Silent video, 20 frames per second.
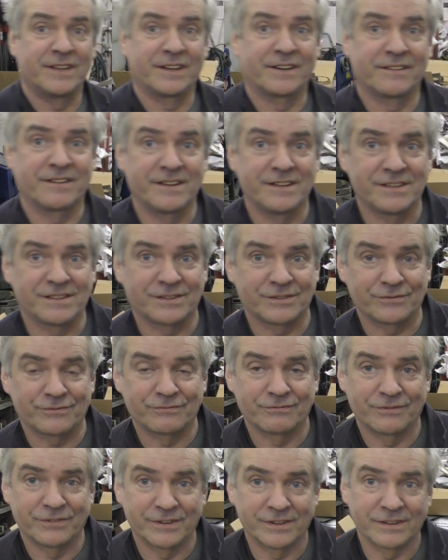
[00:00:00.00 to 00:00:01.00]
degrees
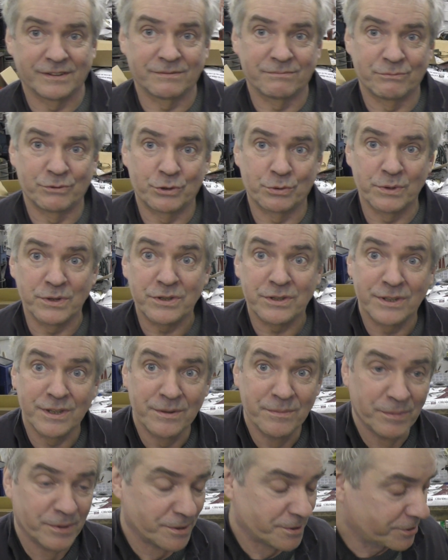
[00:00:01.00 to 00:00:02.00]
of uh,
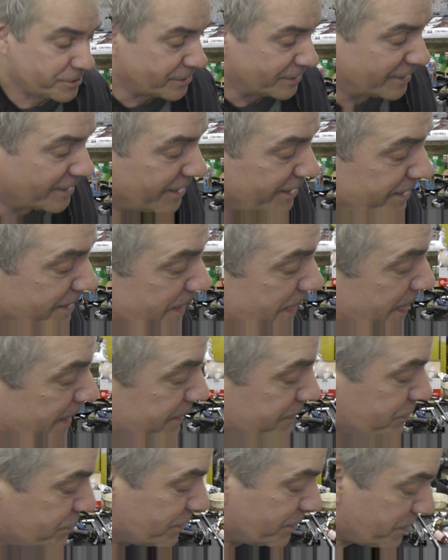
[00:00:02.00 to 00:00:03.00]
twisted motion.
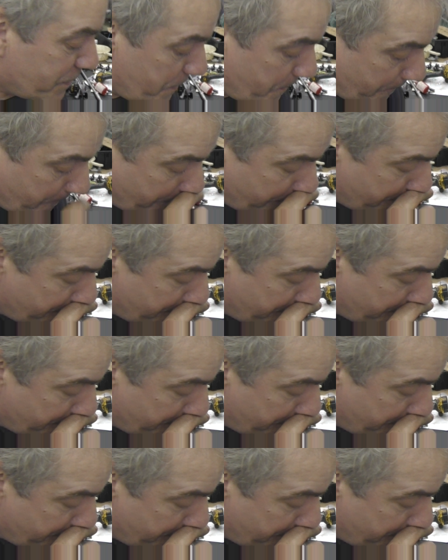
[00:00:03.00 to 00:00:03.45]
So